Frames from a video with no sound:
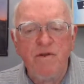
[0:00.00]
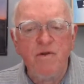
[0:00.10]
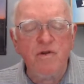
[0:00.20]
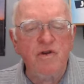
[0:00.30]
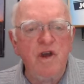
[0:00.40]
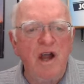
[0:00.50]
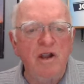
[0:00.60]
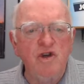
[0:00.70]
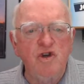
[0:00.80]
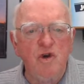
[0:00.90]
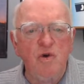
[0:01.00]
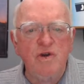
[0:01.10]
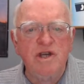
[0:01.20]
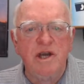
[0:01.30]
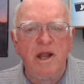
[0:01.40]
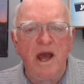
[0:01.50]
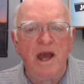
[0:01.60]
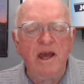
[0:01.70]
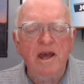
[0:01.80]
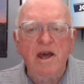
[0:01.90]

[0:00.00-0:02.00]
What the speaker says: yellow shoes today."